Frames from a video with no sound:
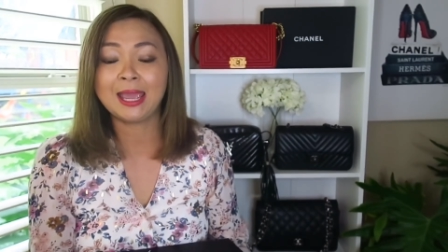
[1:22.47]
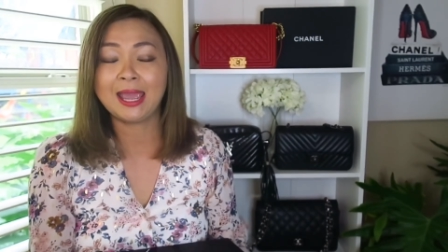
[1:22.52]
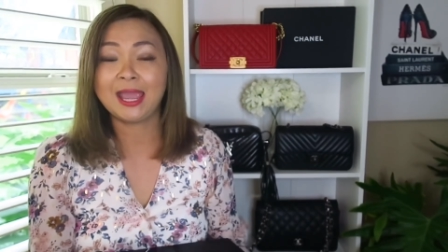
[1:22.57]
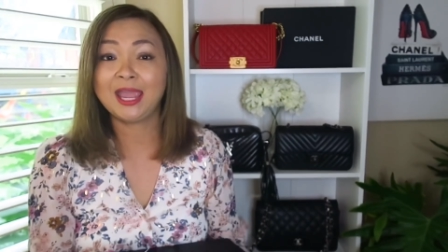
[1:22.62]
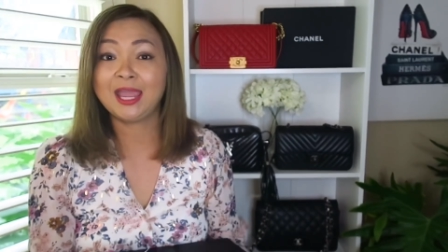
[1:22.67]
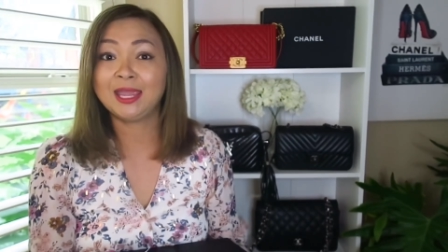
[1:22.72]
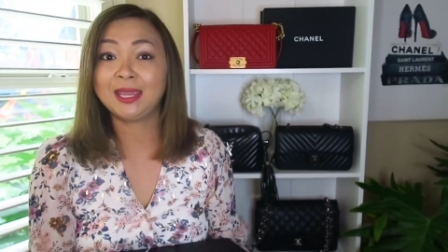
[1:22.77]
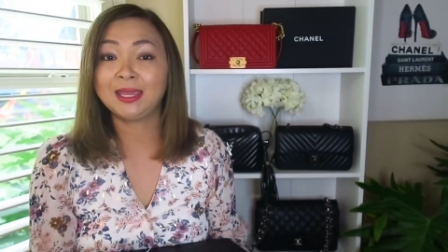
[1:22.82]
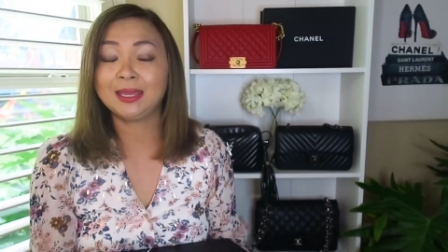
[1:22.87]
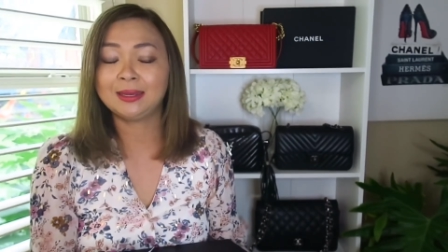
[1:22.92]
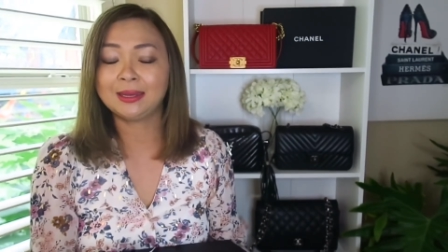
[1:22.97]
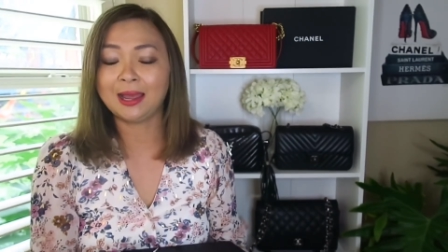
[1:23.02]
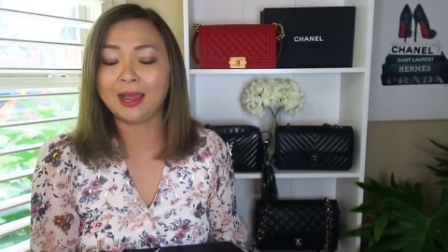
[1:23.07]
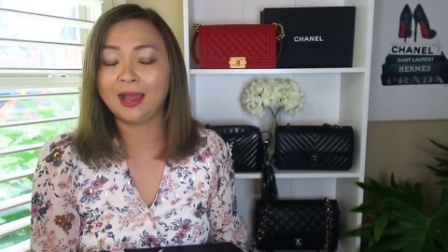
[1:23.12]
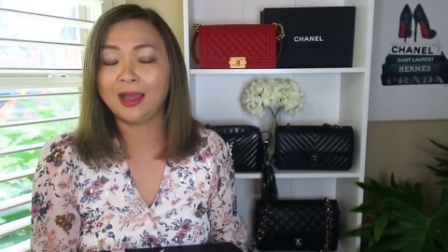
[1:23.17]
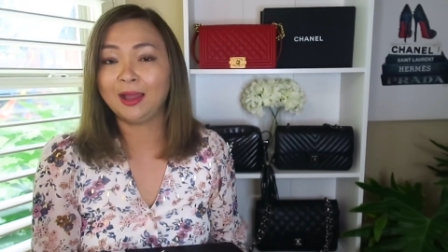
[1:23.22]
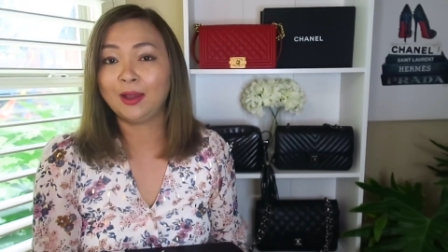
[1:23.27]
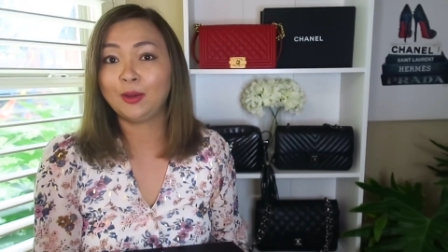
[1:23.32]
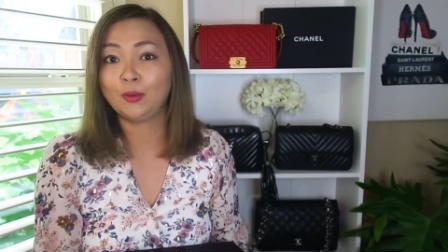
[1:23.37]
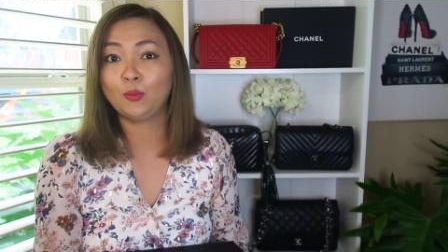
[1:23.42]
And
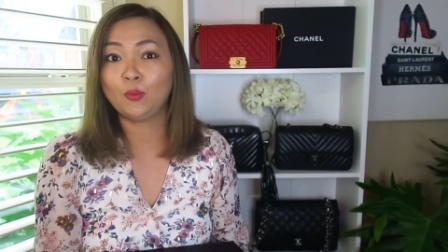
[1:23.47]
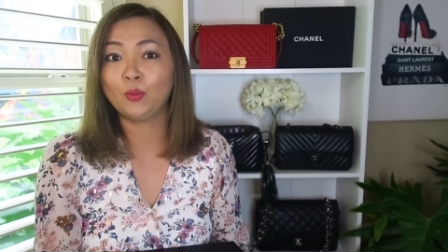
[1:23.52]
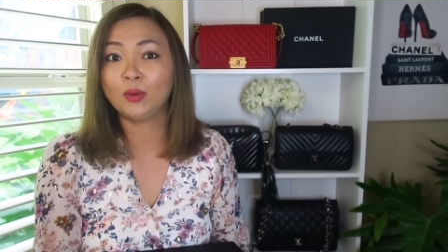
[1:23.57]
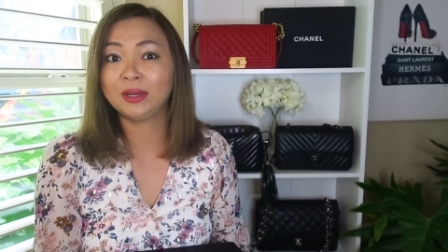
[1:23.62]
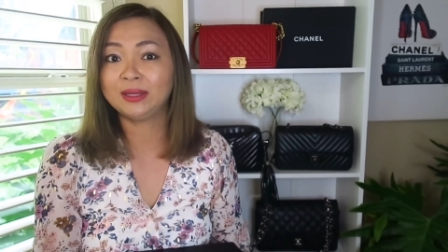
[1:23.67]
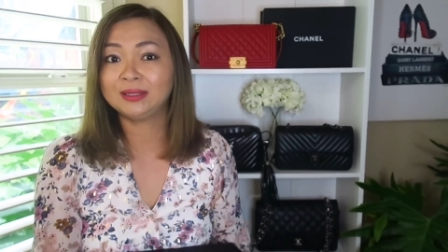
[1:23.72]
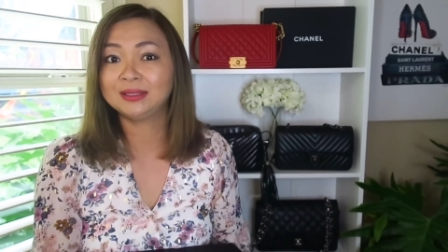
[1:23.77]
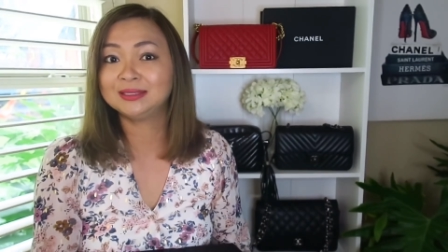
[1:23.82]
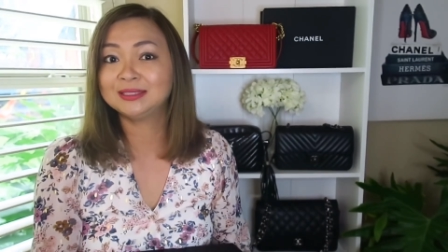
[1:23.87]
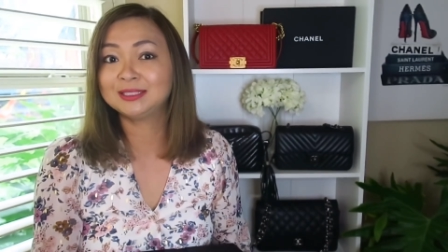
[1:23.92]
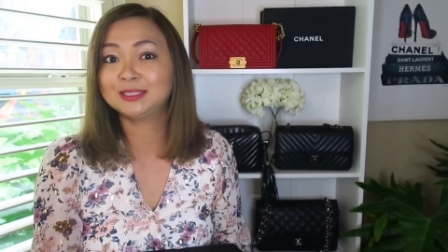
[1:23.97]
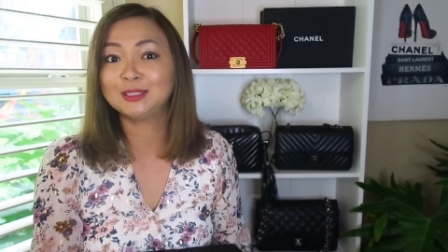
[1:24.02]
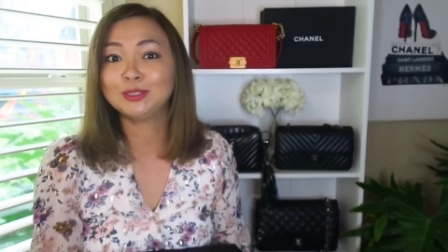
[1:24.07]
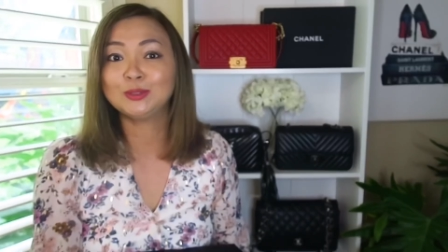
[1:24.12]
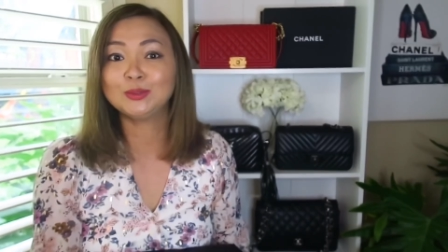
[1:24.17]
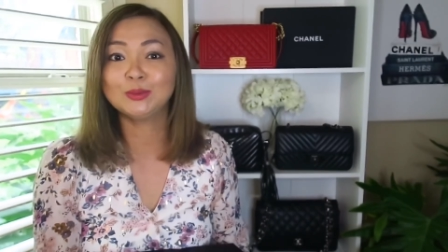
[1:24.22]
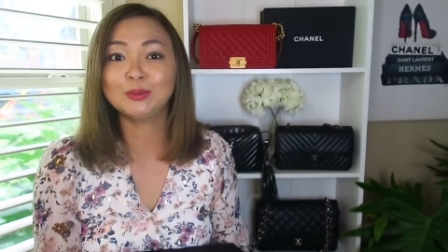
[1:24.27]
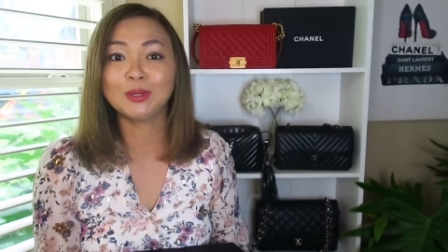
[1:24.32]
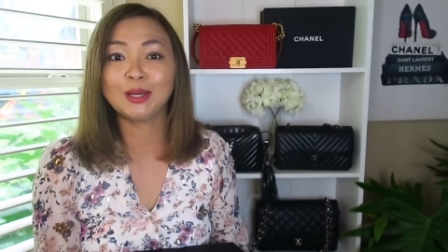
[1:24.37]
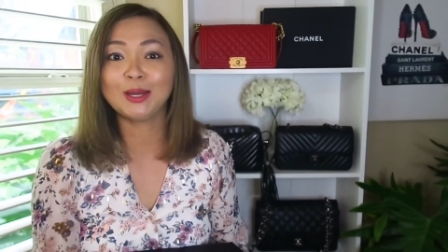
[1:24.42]
I wanted
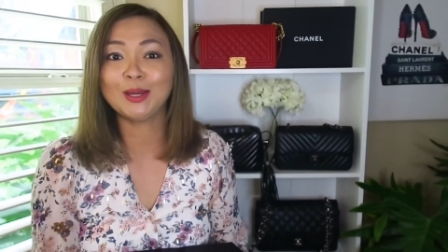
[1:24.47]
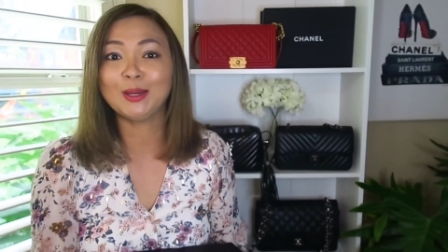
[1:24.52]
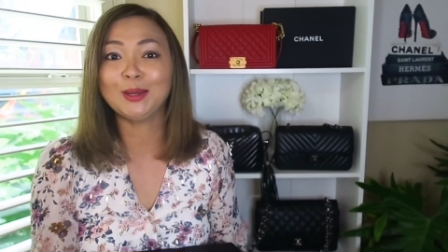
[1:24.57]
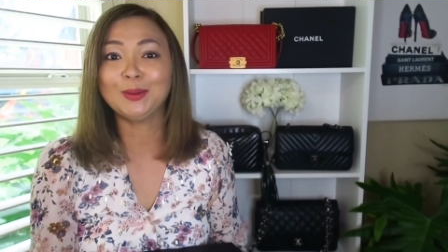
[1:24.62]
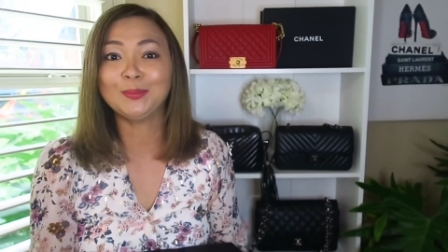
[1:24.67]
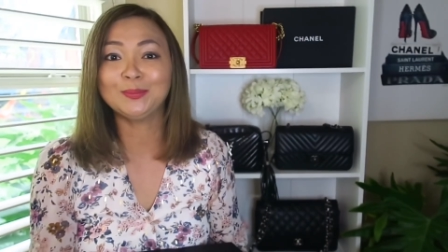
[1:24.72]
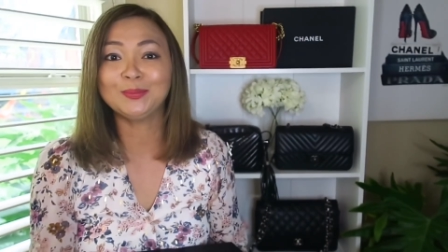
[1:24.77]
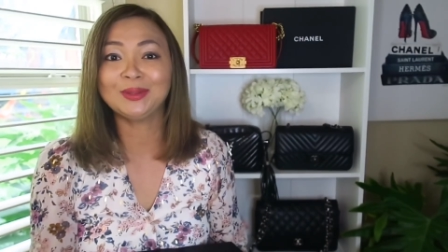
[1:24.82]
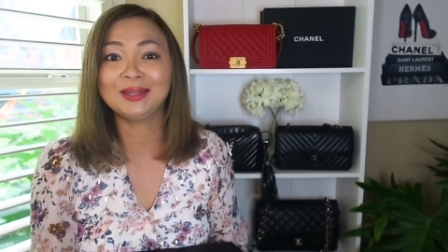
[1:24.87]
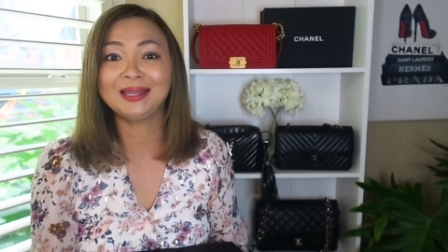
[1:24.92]
to um,